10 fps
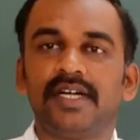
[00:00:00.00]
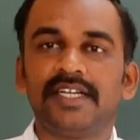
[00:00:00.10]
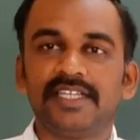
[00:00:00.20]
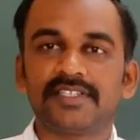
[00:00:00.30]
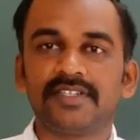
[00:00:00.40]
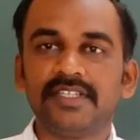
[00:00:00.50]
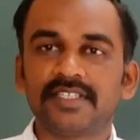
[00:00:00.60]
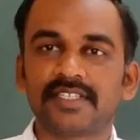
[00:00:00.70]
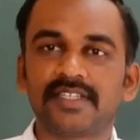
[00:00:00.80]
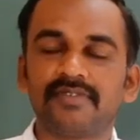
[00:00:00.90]
Hi dear
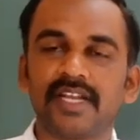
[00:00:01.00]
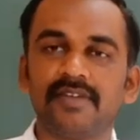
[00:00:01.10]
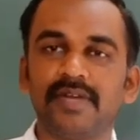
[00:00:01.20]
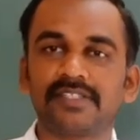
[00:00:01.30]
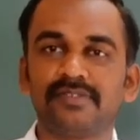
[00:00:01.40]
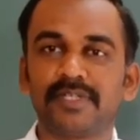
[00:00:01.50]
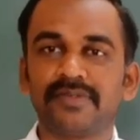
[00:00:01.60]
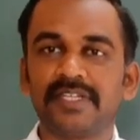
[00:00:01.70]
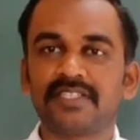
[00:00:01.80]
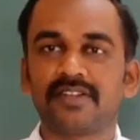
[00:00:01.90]
students, welcome back to
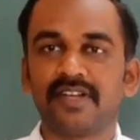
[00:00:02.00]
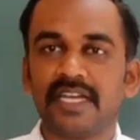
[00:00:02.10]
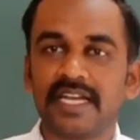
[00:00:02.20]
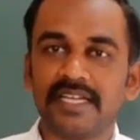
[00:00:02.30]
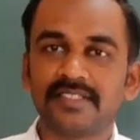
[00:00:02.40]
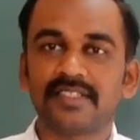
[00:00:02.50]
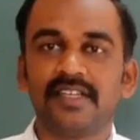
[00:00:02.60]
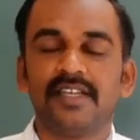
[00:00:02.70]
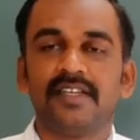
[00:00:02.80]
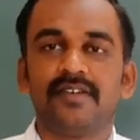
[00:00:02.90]
Mathematics Online class.
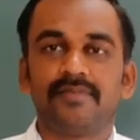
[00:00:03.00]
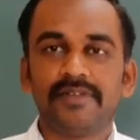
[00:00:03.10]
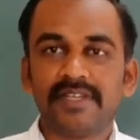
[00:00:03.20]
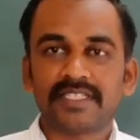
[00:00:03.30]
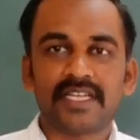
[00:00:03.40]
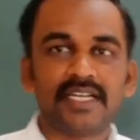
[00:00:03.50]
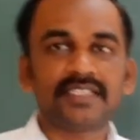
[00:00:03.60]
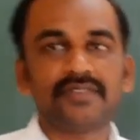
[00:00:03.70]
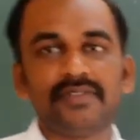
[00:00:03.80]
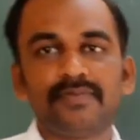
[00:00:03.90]
Previous
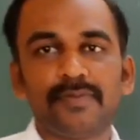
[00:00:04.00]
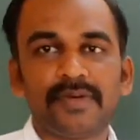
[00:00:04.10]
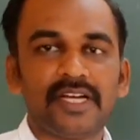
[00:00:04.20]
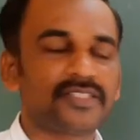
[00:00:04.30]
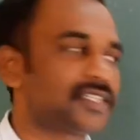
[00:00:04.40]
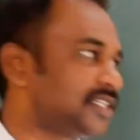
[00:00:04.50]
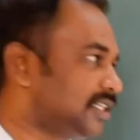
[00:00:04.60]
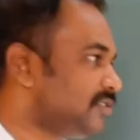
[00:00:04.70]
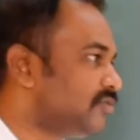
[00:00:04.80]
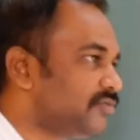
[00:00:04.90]
class, we people have
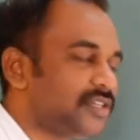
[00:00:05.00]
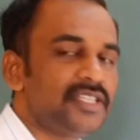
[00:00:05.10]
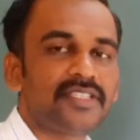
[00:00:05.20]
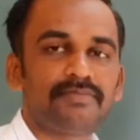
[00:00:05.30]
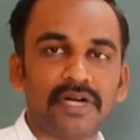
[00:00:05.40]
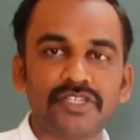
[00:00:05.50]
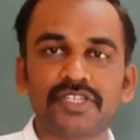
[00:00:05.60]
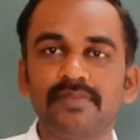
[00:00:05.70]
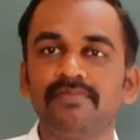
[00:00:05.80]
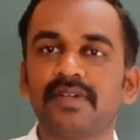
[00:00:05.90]
studied what is the
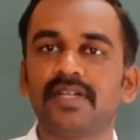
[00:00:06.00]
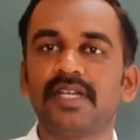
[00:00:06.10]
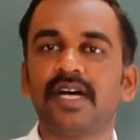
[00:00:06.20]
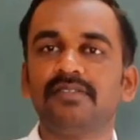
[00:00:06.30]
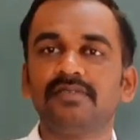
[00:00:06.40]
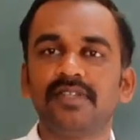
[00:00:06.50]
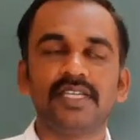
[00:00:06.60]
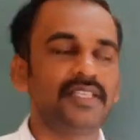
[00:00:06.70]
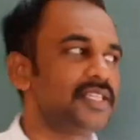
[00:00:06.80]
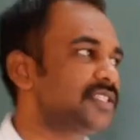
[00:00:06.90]
function.
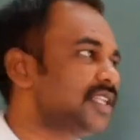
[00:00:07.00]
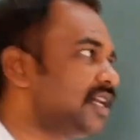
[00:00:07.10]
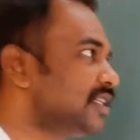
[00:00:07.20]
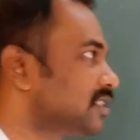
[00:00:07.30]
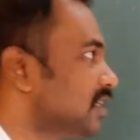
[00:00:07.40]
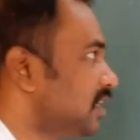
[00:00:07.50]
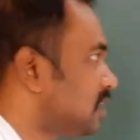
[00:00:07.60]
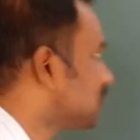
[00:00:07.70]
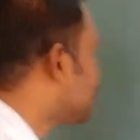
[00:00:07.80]
Now, in this class, let us